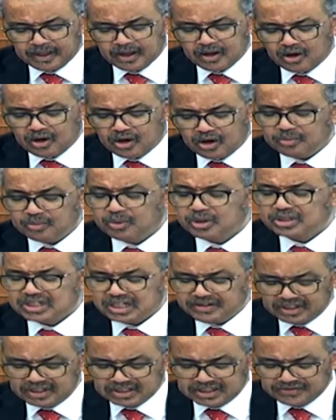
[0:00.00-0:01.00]
Almost
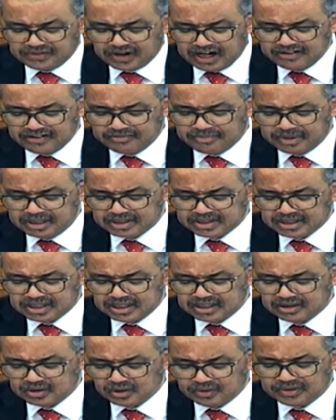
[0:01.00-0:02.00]

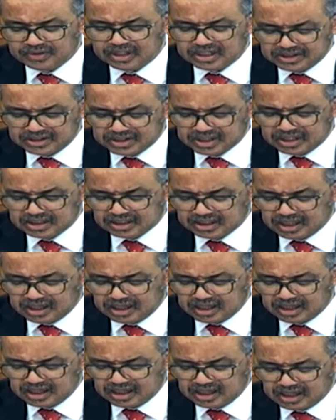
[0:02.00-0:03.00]
75% of the recent
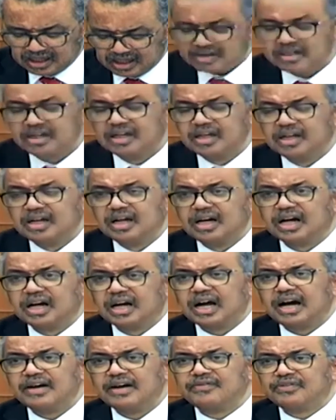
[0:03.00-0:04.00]
cases
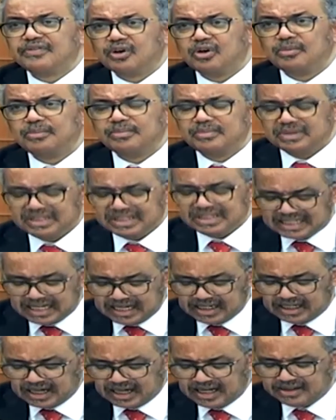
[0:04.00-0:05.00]
come from 10
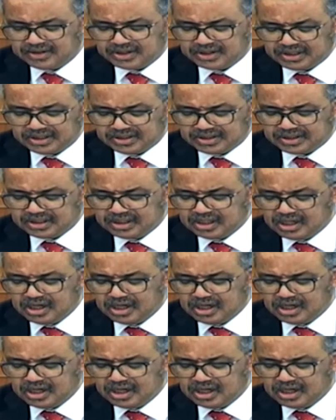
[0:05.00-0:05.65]
countries,